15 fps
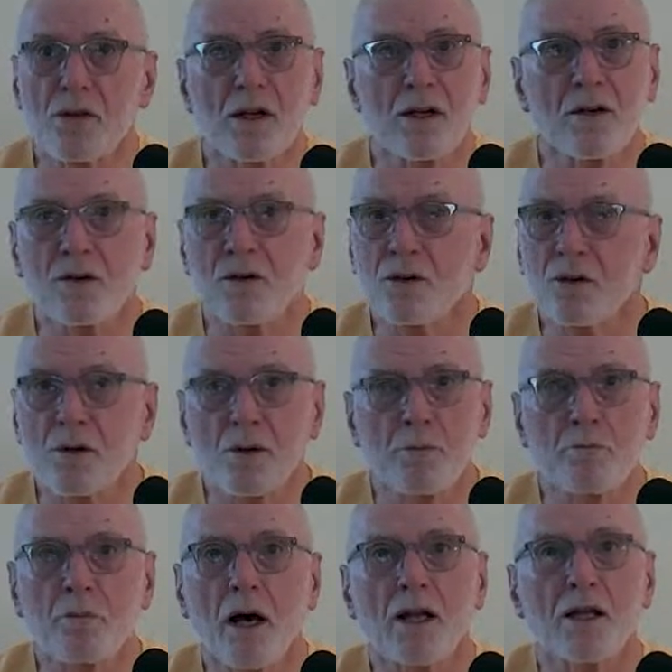and
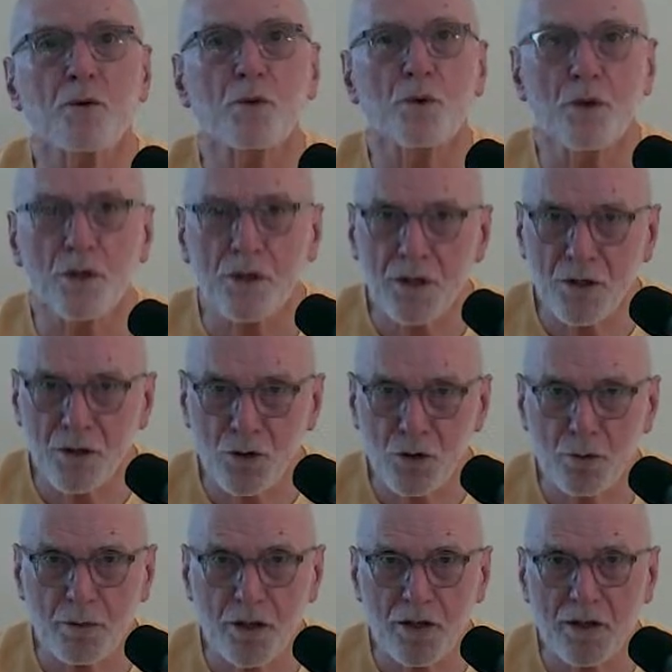Bollywood and
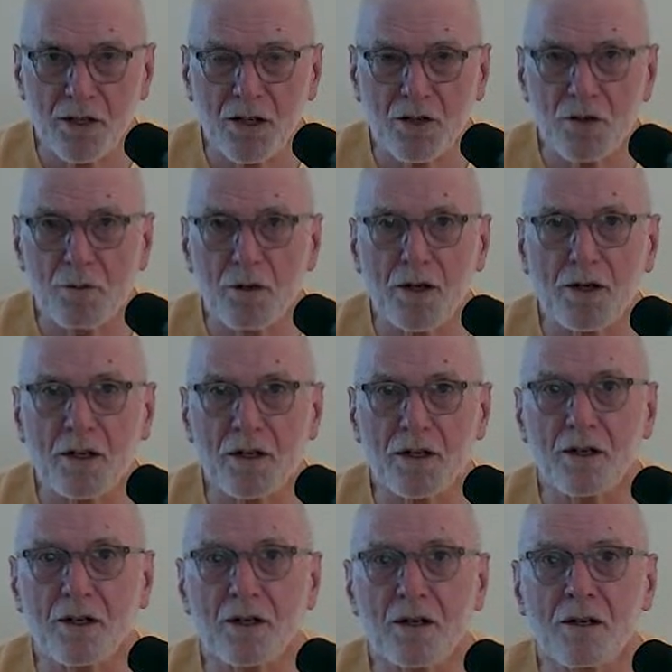so many things about
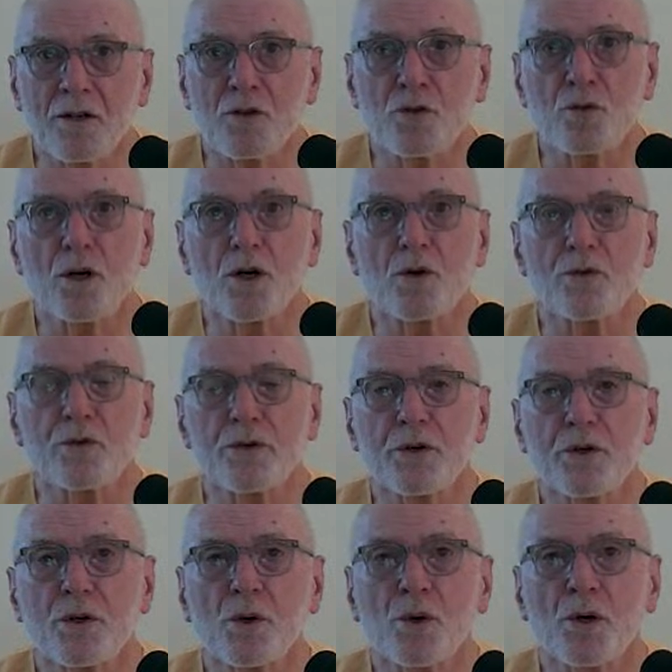India and the struggles that
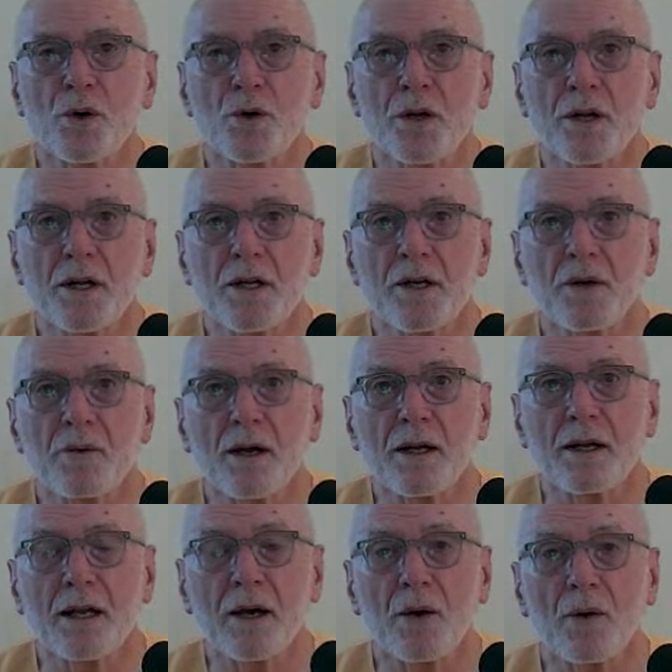are going on in India
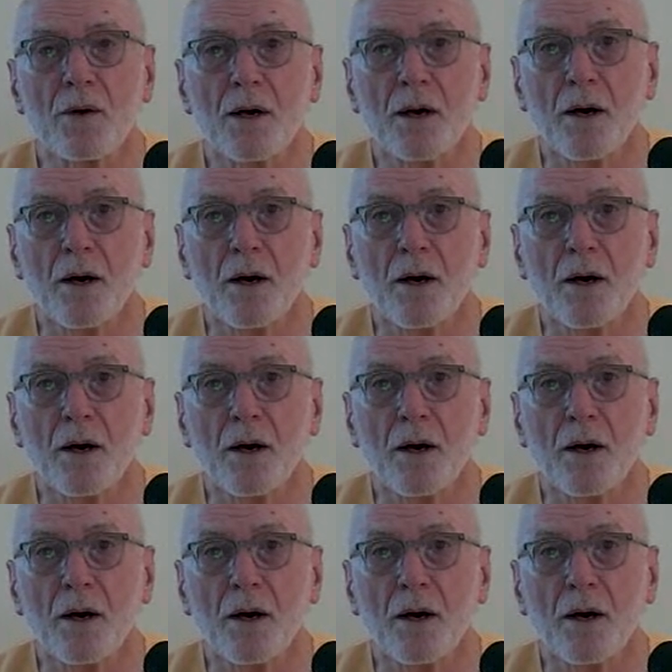right now.